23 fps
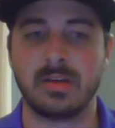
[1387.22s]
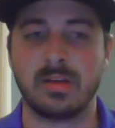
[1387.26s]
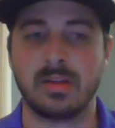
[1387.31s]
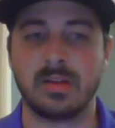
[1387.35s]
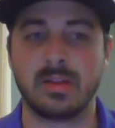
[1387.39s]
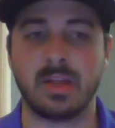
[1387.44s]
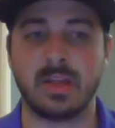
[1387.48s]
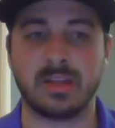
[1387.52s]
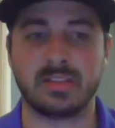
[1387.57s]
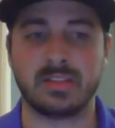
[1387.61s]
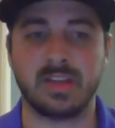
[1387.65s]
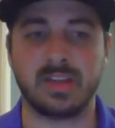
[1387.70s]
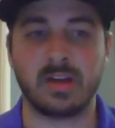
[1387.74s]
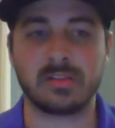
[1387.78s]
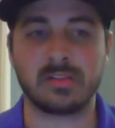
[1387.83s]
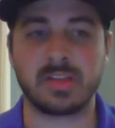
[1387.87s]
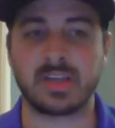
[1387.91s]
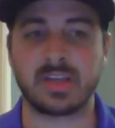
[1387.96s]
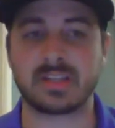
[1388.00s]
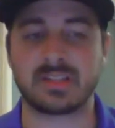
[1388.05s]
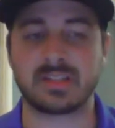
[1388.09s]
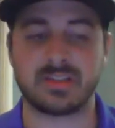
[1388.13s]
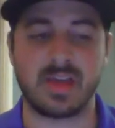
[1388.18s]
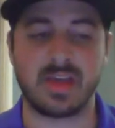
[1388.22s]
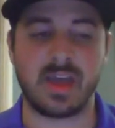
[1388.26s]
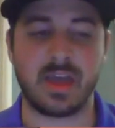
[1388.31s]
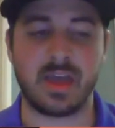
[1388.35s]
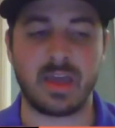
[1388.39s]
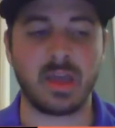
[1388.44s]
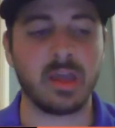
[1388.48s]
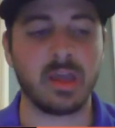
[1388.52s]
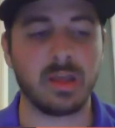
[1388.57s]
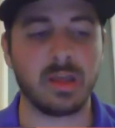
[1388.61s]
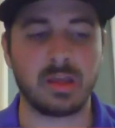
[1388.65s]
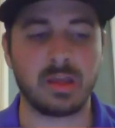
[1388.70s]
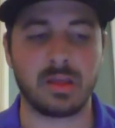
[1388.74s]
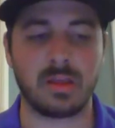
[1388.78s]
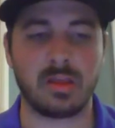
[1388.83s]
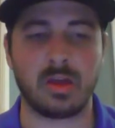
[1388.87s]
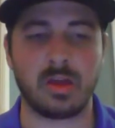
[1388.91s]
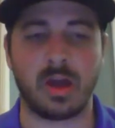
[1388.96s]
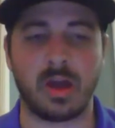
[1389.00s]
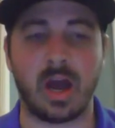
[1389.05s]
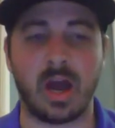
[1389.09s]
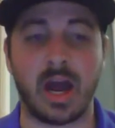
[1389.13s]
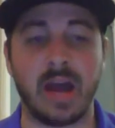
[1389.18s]
The Celtics,
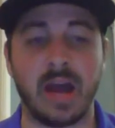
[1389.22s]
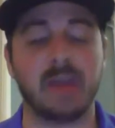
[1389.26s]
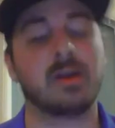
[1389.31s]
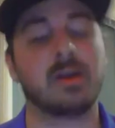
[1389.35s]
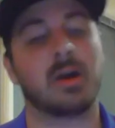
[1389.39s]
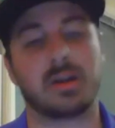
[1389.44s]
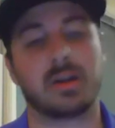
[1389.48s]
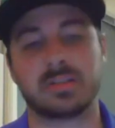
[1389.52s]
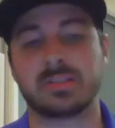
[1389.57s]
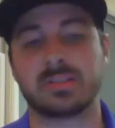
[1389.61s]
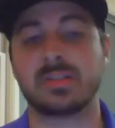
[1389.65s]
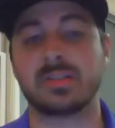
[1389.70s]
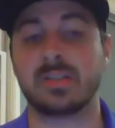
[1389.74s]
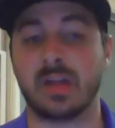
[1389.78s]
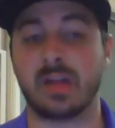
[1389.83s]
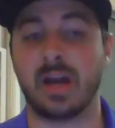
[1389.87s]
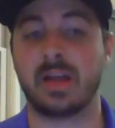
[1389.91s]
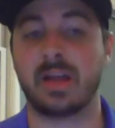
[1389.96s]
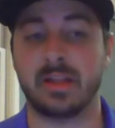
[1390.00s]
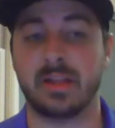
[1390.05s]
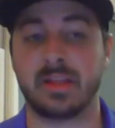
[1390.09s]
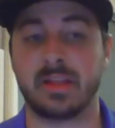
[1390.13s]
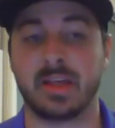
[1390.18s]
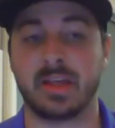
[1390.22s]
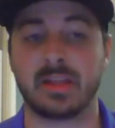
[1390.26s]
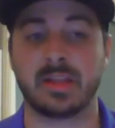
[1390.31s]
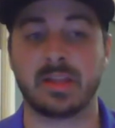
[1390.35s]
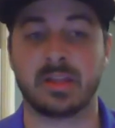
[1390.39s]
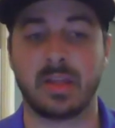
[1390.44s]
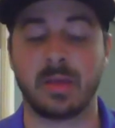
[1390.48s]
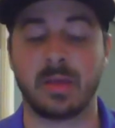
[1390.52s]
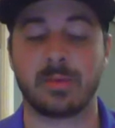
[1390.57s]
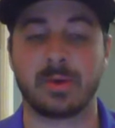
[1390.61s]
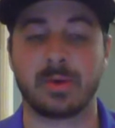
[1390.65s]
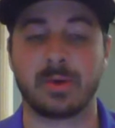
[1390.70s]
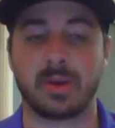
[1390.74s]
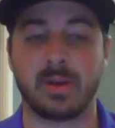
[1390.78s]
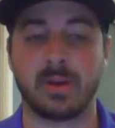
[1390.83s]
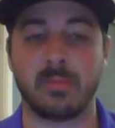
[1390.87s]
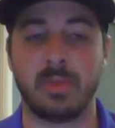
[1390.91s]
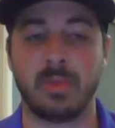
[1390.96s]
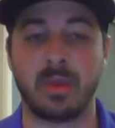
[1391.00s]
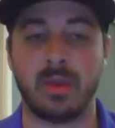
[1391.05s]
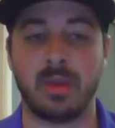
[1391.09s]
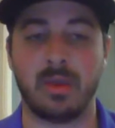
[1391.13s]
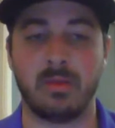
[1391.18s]
I did think that they were going to
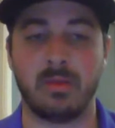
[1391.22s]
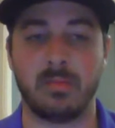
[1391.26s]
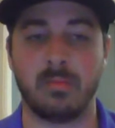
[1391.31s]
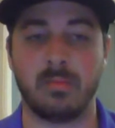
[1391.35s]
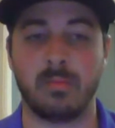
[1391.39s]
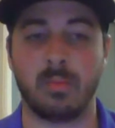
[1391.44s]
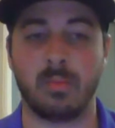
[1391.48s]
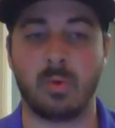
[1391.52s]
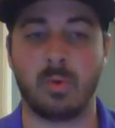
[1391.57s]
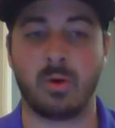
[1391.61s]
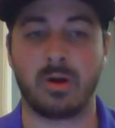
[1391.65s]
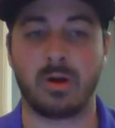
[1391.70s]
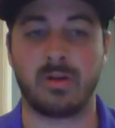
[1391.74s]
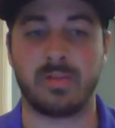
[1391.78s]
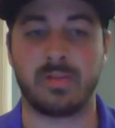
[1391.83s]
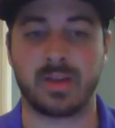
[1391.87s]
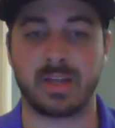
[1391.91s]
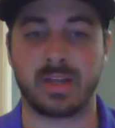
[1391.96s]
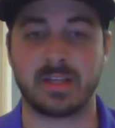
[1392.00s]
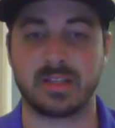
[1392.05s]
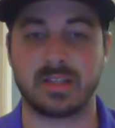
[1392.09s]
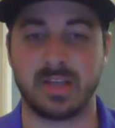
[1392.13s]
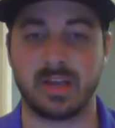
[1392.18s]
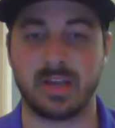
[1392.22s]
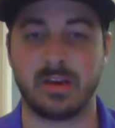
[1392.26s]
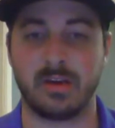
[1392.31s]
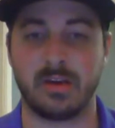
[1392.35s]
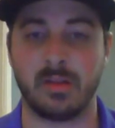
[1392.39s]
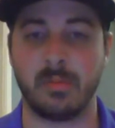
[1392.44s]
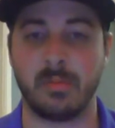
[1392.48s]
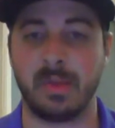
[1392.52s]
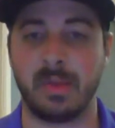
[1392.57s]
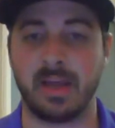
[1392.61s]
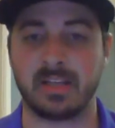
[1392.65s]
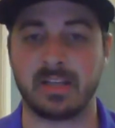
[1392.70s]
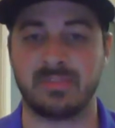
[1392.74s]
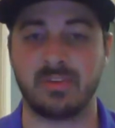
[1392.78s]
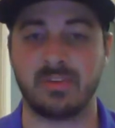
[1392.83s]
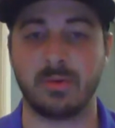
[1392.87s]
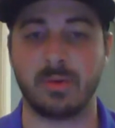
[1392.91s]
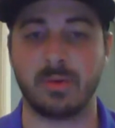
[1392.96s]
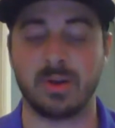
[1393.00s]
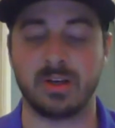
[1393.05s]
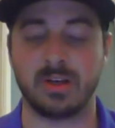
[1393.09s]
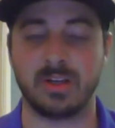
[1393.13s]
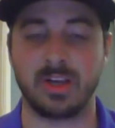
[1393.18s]
be more of a contender the past
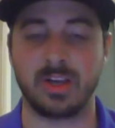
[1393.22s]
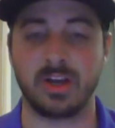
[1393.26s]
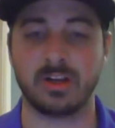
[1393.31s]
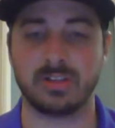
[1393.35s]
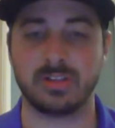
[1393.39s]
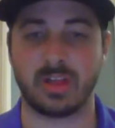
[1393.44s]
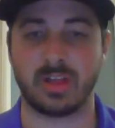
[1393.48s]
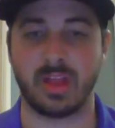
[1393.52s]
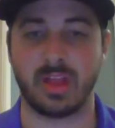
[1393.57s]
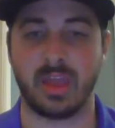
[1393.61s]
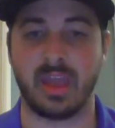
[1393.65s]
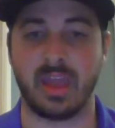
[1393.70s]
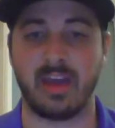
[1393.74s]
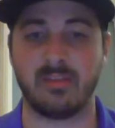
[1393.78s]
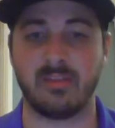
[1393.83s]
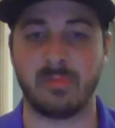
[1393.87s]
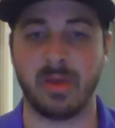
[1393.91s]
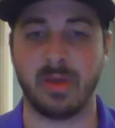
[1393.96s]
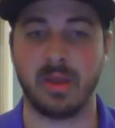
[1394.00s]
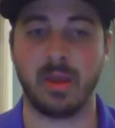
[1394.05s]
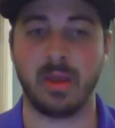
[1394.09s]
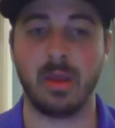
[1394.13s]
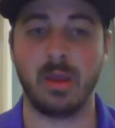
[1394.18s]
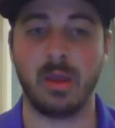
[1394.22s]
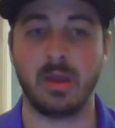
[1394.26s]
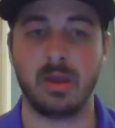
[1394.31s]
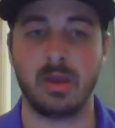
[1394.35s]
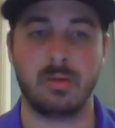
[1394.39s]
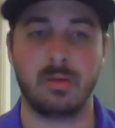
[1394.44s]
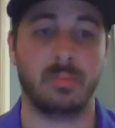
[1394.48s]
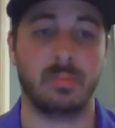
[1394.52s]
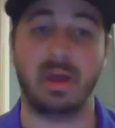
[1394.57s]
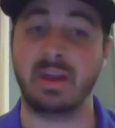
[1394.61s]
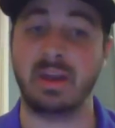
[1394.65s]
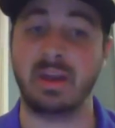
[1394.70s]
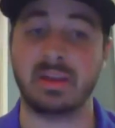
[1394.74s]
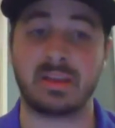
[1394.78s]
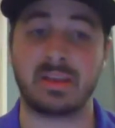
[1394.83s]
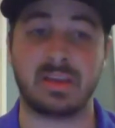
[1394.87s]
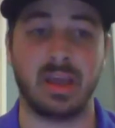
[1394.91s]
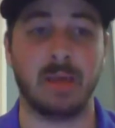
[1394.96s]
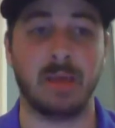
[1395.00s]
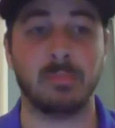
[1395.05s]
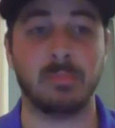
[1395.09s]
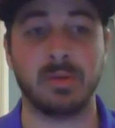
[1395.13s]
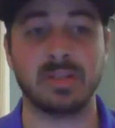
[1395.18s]
few years than they have been. But
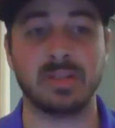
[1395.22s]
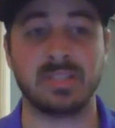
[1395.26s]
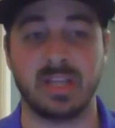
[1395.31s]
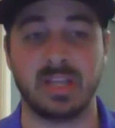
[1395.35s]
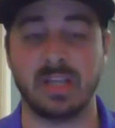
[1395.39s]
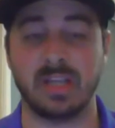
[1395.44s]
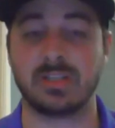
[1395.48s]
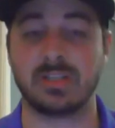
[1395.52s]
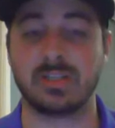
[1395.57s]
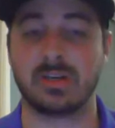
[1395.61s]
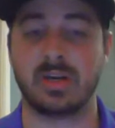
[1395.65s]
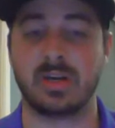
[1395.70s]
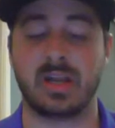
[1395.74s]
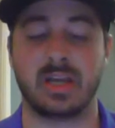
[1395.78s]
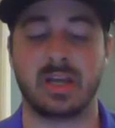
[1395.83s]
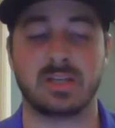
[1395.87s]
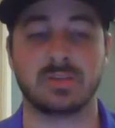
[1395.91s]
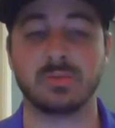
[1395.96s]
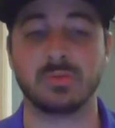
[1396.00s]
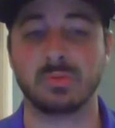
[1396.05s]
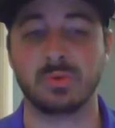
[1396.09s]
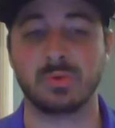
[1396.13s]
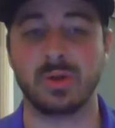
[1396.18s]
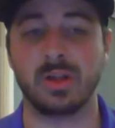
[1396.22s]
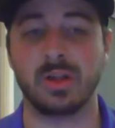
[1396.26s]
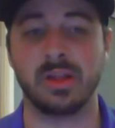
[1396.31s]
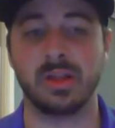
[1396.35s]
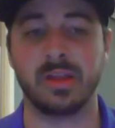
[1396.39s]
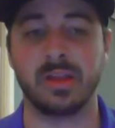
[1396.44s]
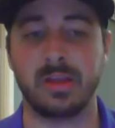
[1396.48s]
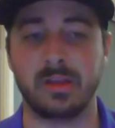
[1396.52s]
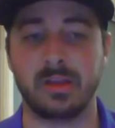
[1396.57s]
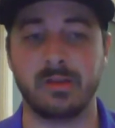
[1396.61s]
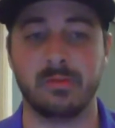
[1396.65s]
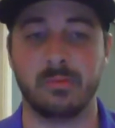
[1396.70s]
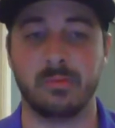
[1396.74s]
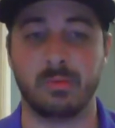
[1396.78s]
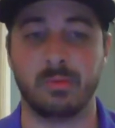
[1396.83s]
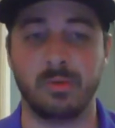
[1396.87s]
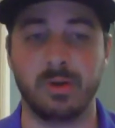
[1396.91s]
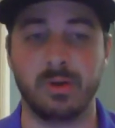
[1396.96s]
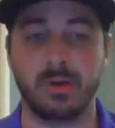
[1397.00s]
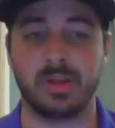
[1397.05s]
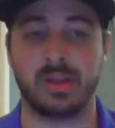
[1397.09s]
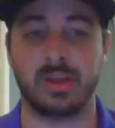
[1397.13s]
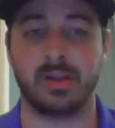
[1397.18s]
Kemba's injury has really,
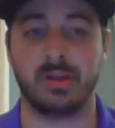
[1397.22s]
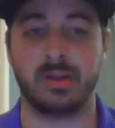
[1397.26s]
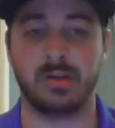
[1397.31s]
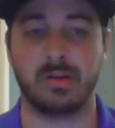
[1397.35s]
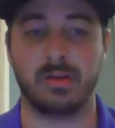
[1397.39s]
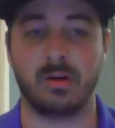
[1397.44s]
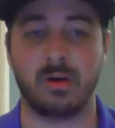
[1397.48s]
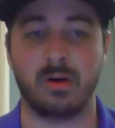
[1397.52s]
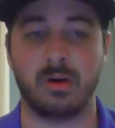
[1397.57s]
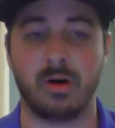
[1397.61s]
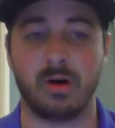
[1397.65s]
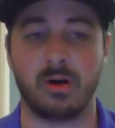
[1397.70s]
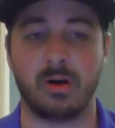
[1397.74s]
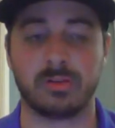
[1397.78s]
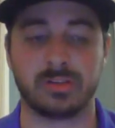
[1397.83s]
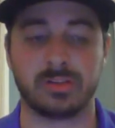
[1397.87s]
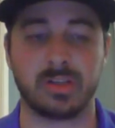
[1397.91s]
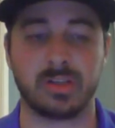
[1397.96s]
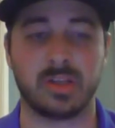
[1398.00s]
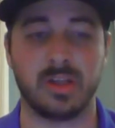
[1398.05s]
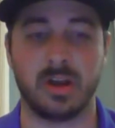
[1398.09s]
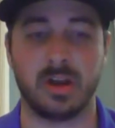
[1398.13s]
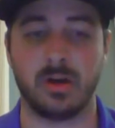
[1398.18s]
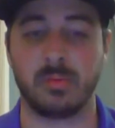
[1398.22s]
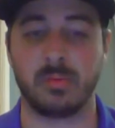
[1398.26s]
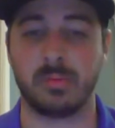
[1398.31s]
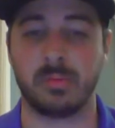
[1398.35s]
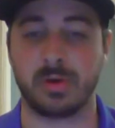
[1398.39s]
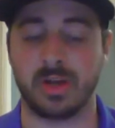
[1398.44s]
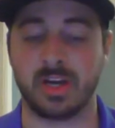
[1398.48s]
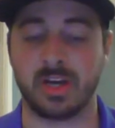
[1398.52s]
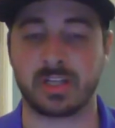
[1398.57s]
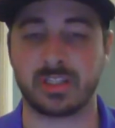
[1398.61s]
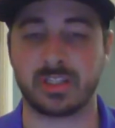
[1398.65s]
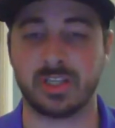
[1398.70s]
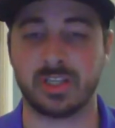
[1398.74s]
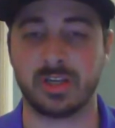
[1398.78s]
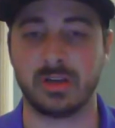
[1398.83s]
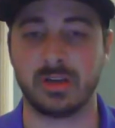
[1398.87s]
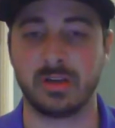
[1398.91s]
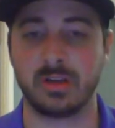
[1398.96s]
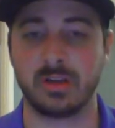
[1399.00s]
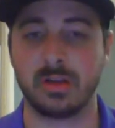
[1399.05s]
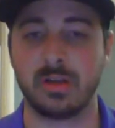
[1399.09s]
really halted their production